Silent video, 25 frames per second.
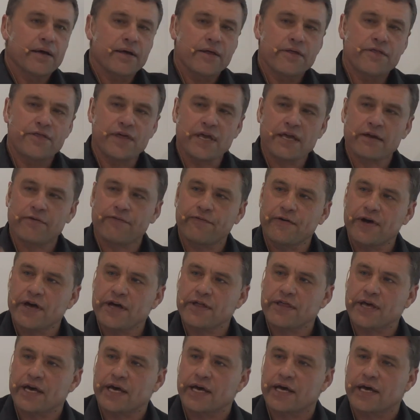Think
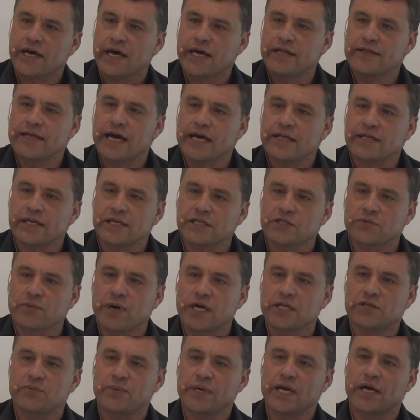further, and that is
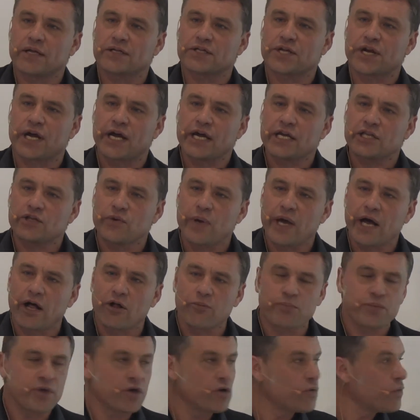what we are trying to
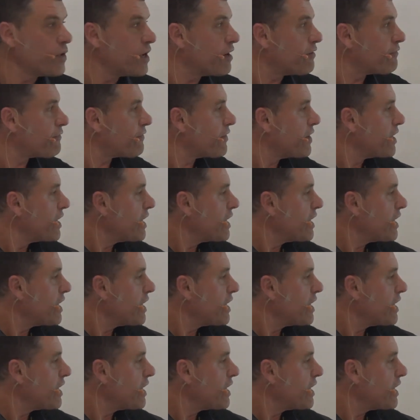help you with.